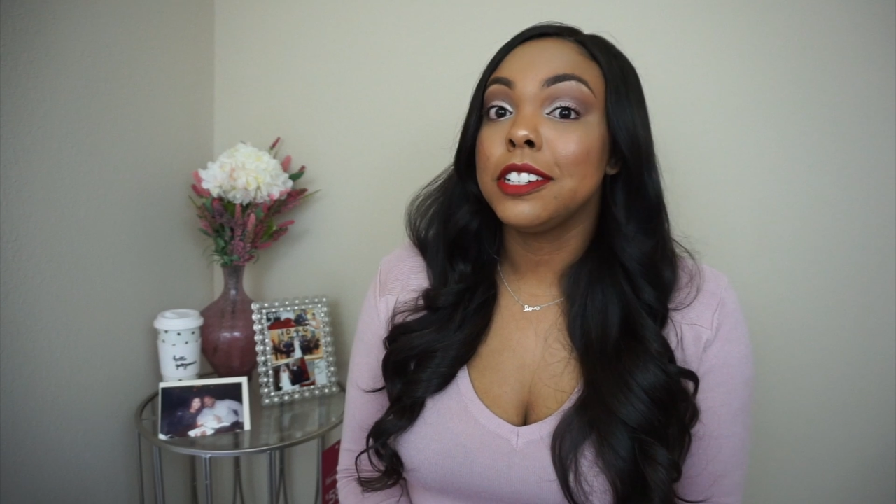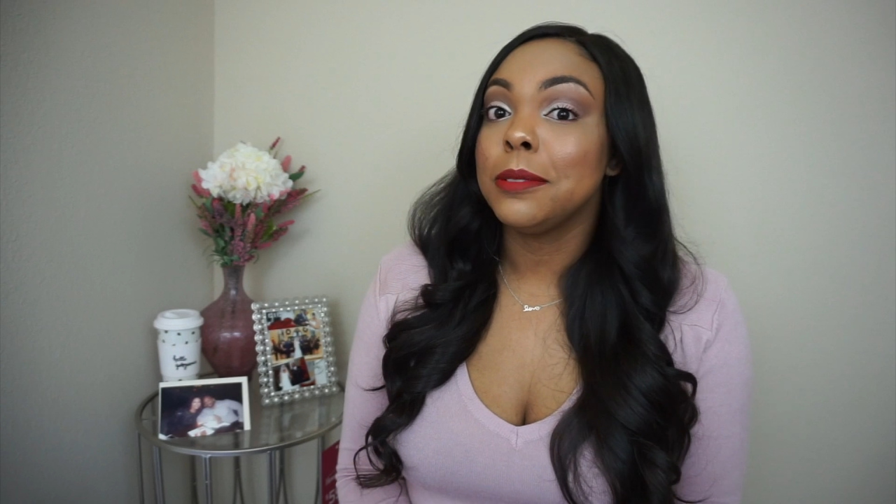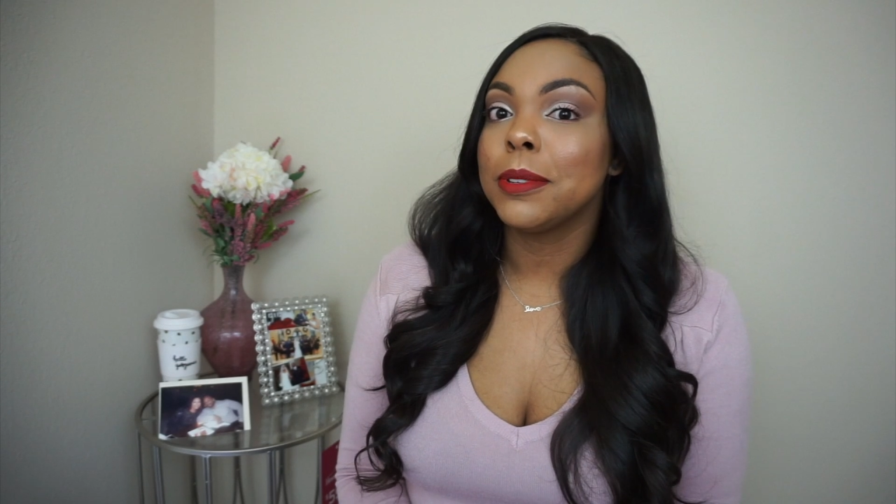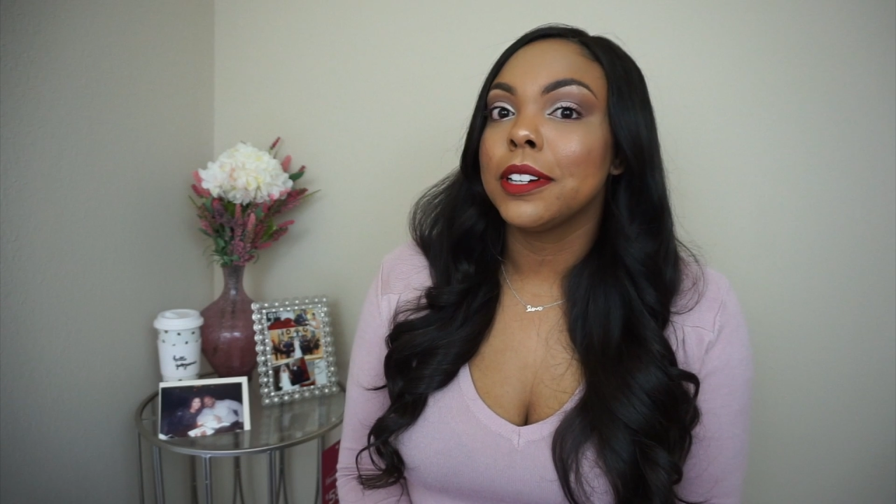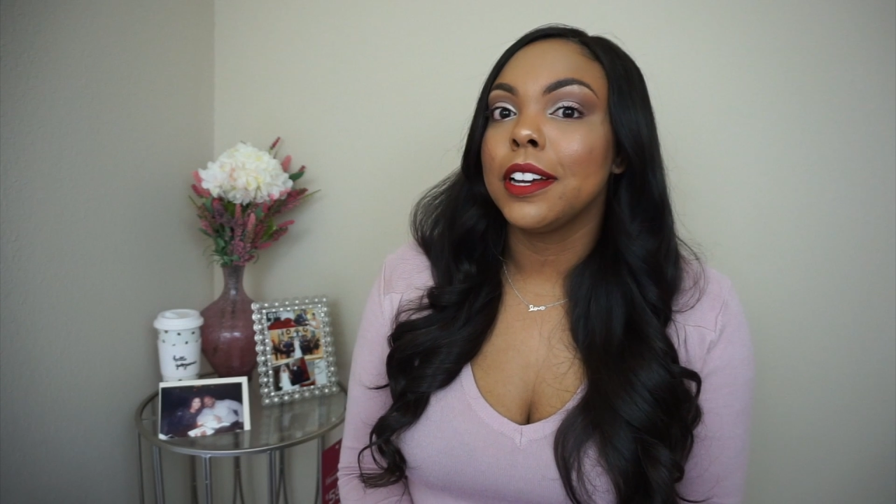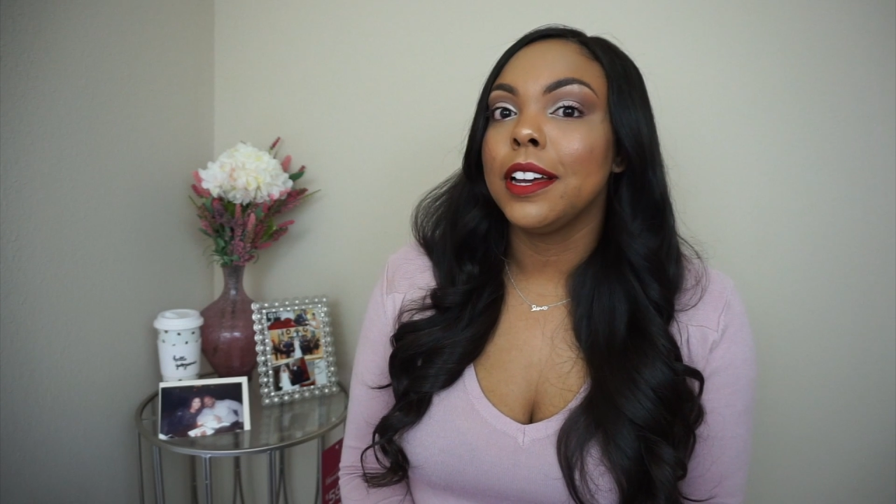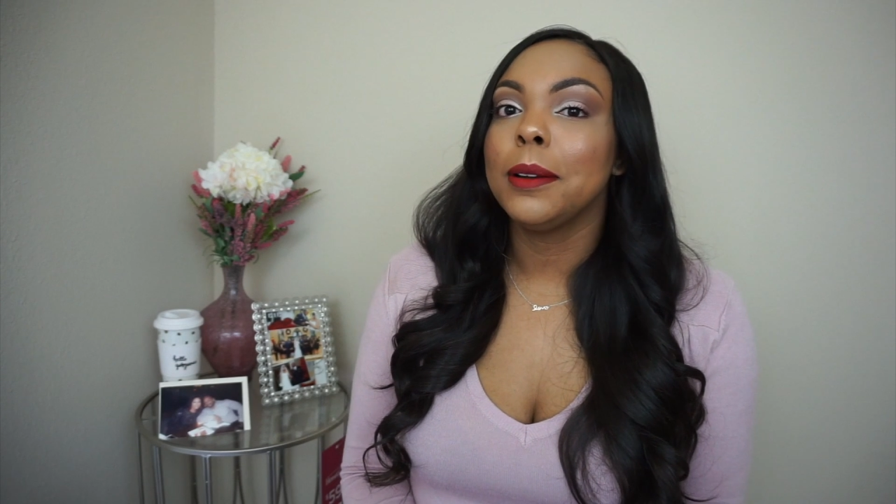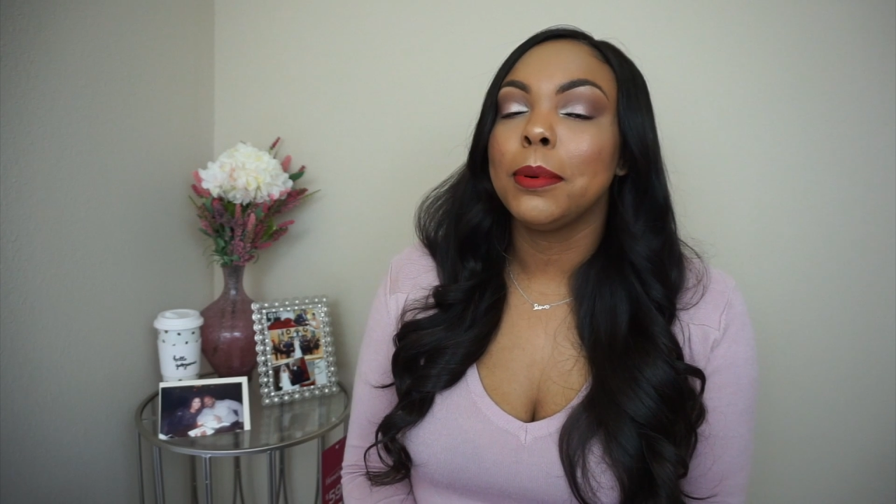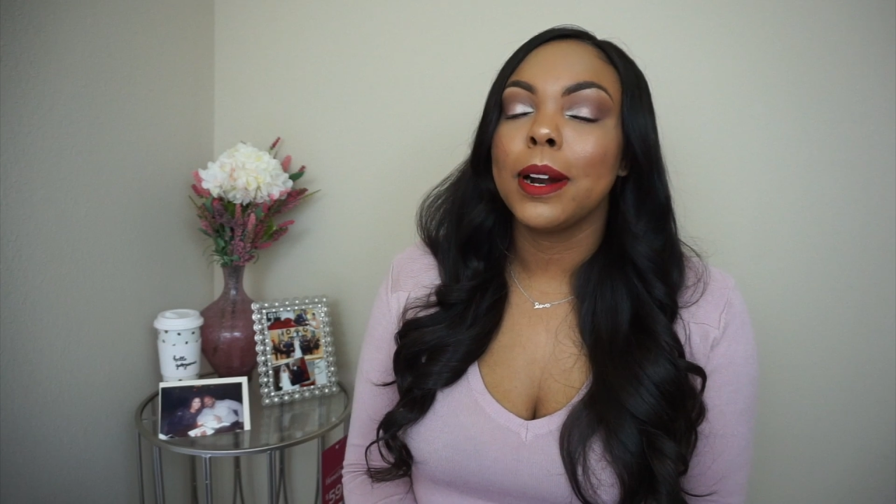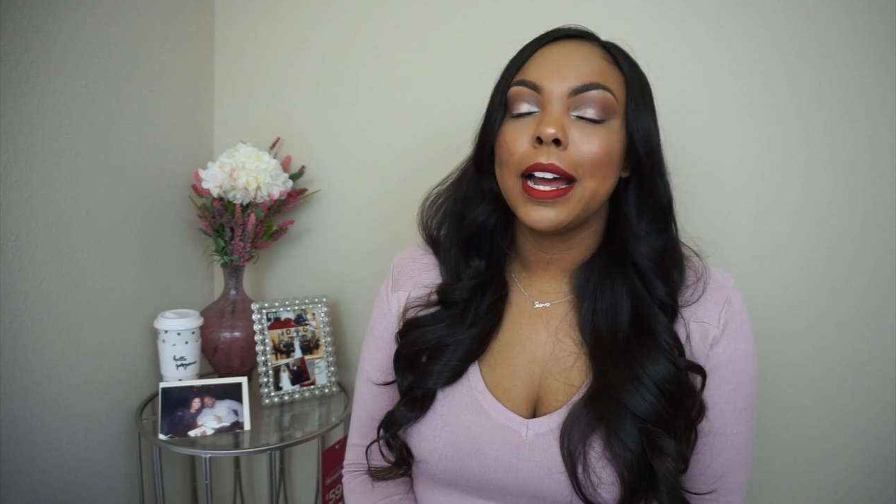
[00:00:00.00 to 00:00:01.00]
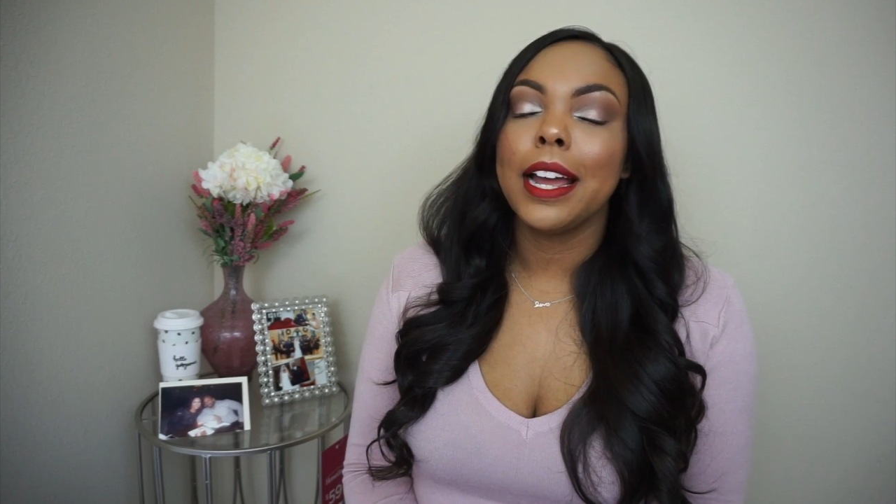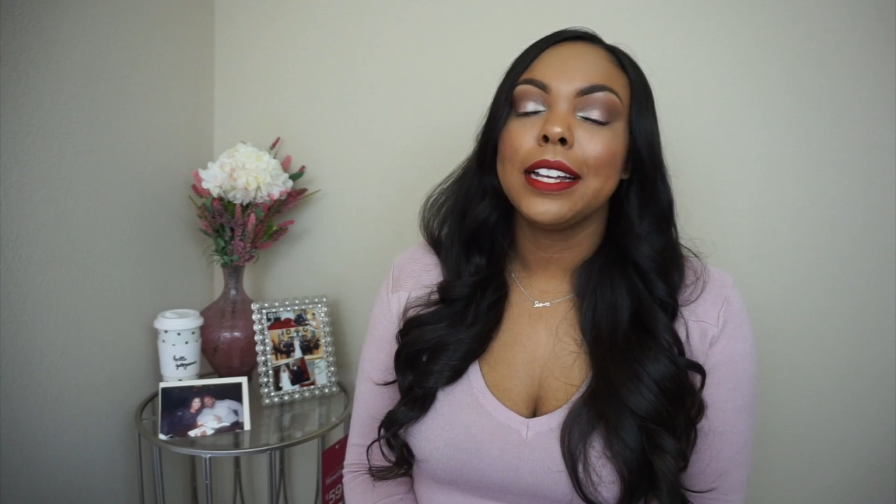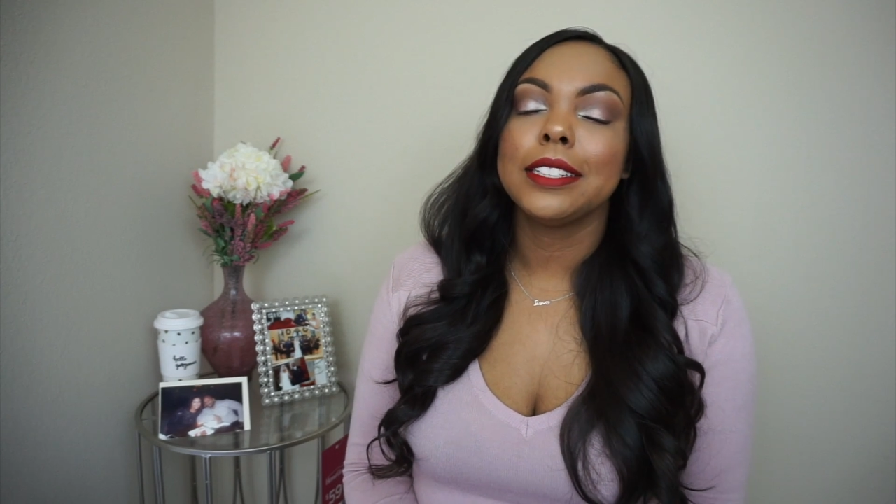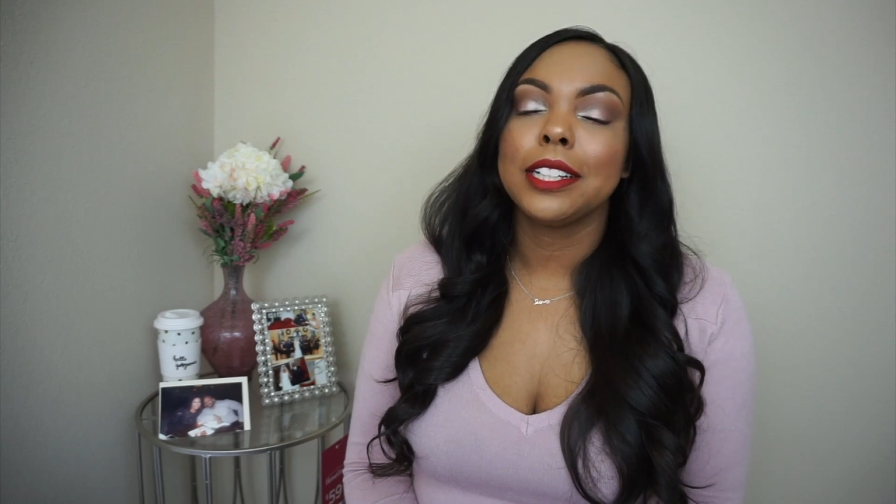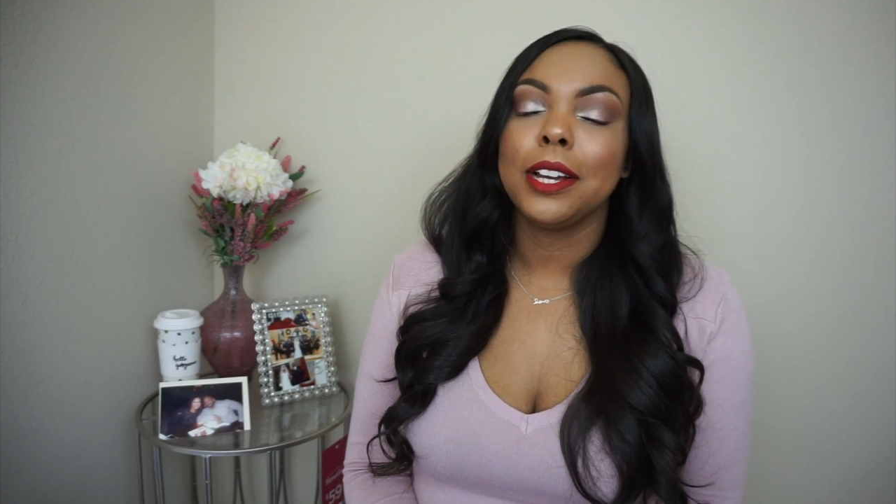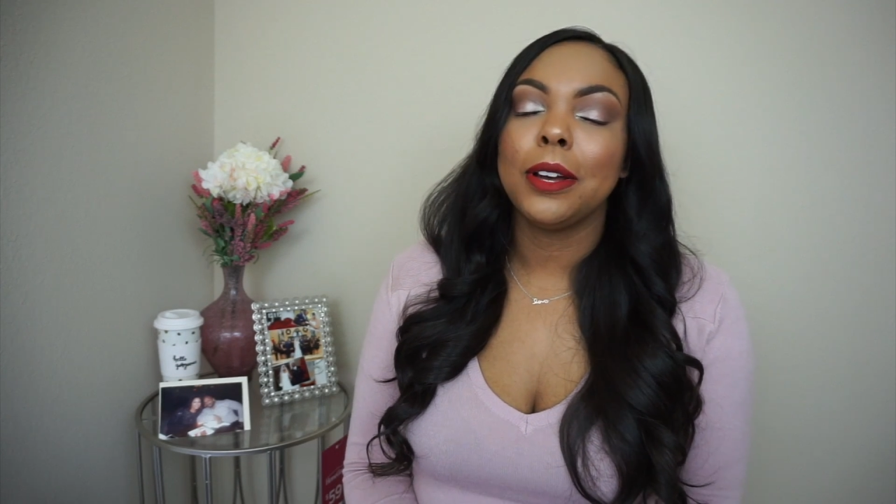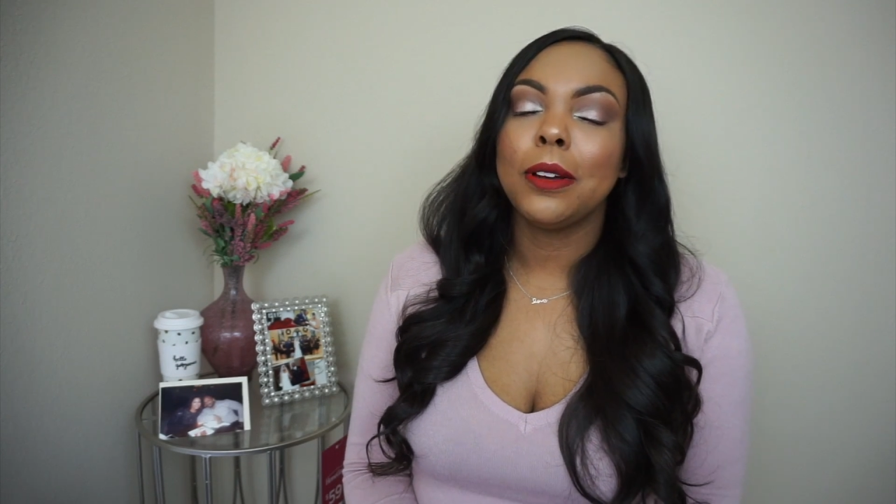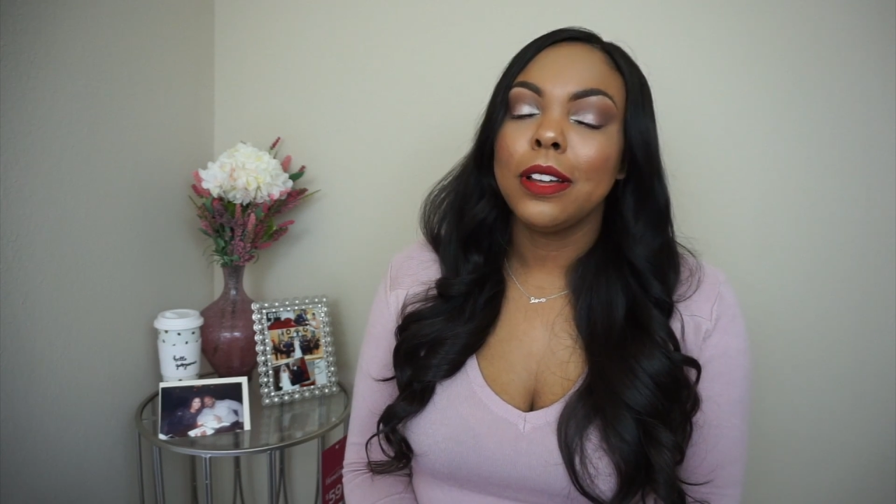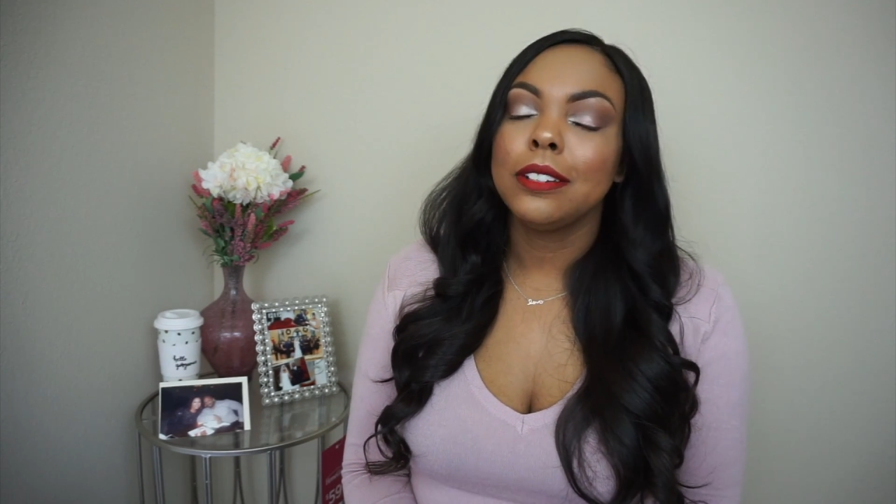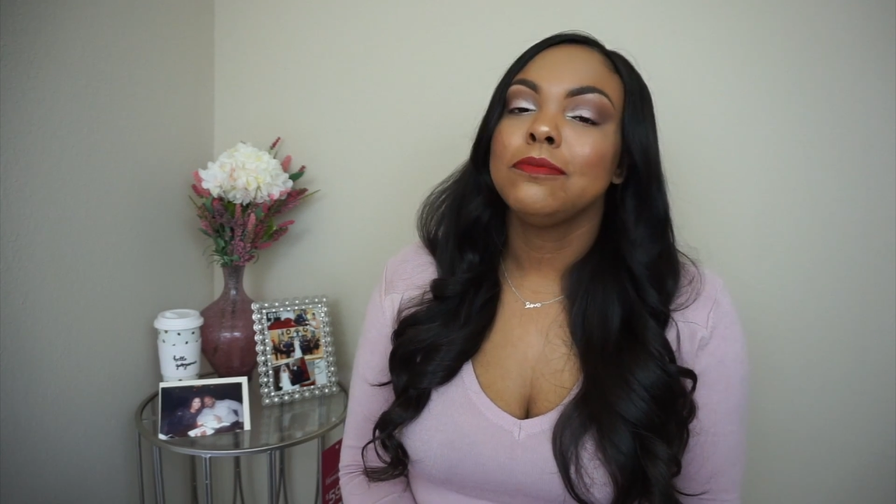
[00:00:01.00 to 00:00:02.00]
cheaper cut price. So,